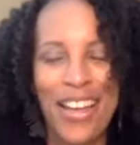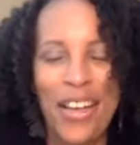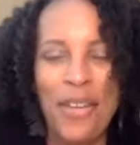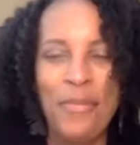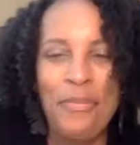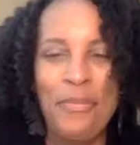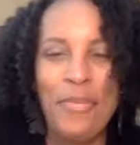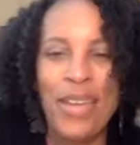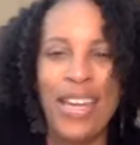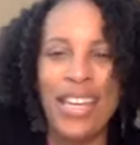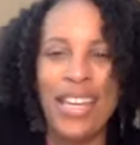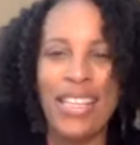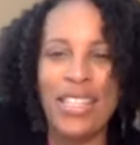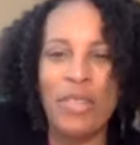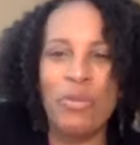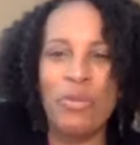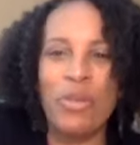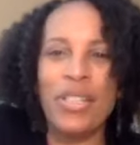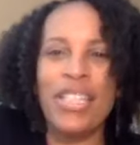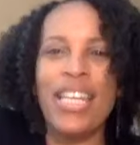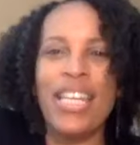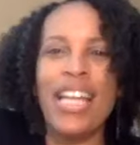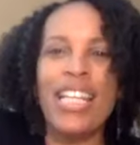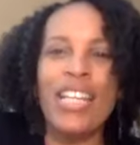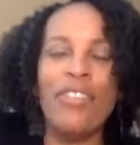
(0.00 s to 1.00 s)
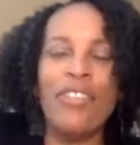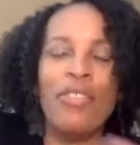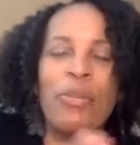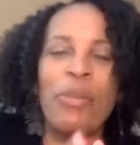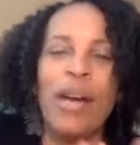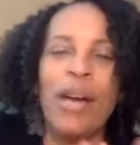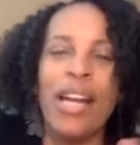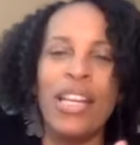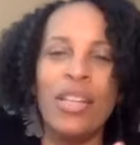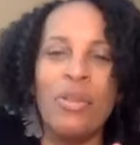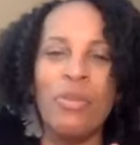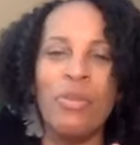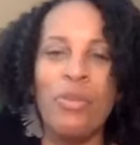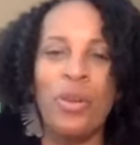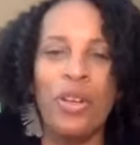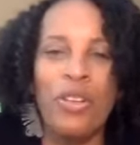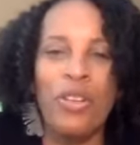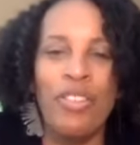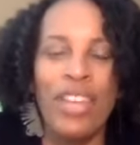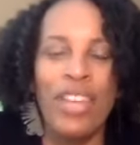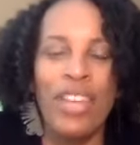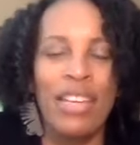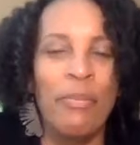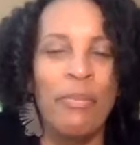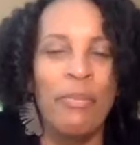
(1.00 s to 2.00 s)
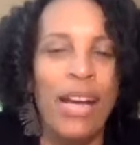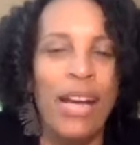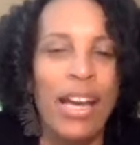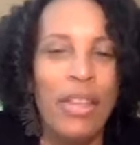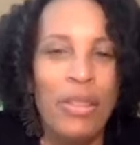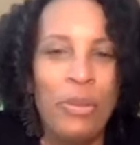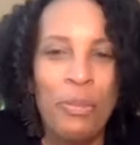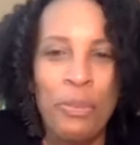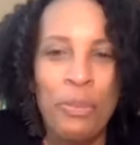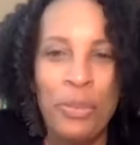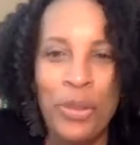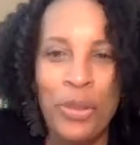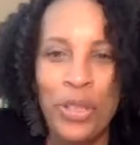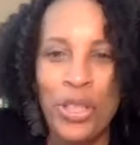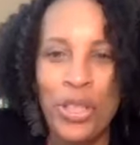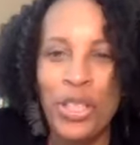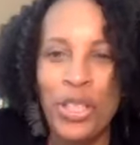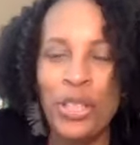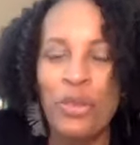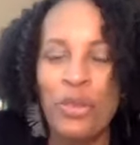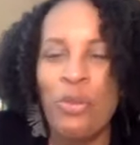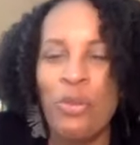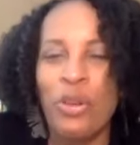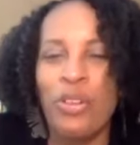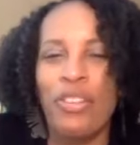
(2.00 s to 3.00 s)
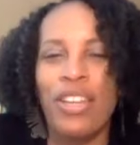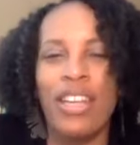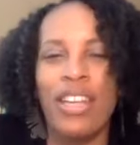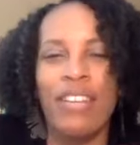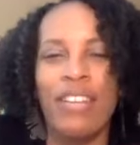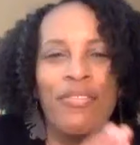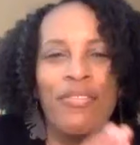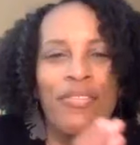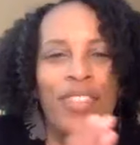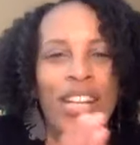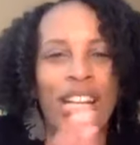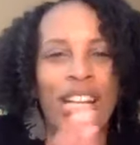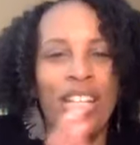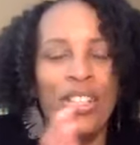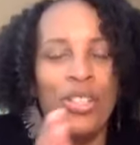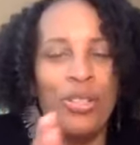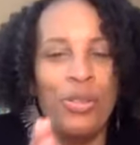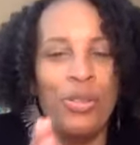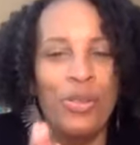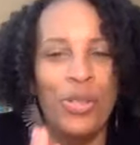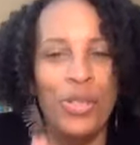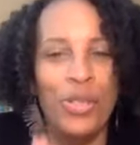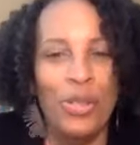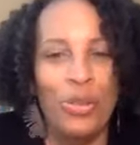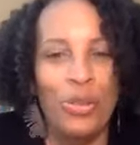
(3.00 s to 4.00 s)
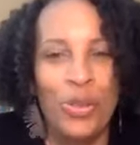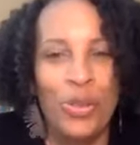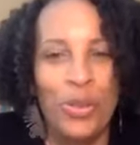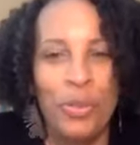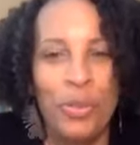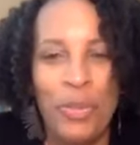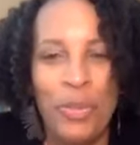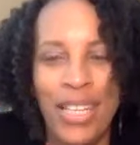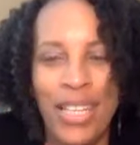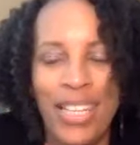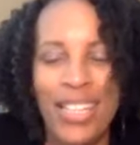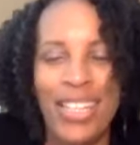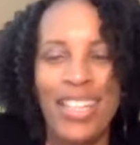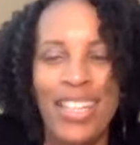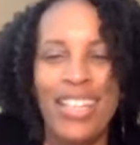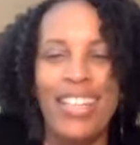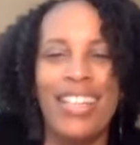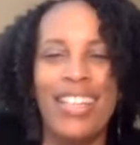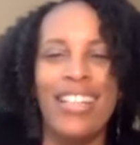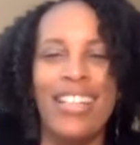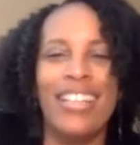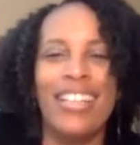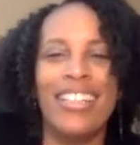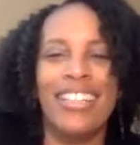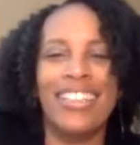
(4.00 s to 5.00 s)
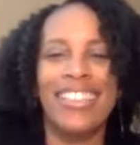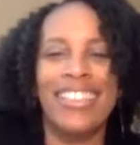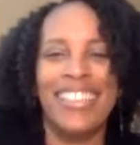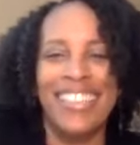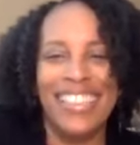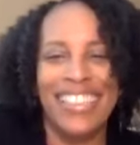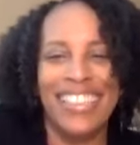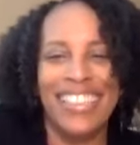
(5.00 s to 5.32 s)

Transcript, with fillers: amazing. Well, tell everybody where they can buy the book, where they can find you on social media.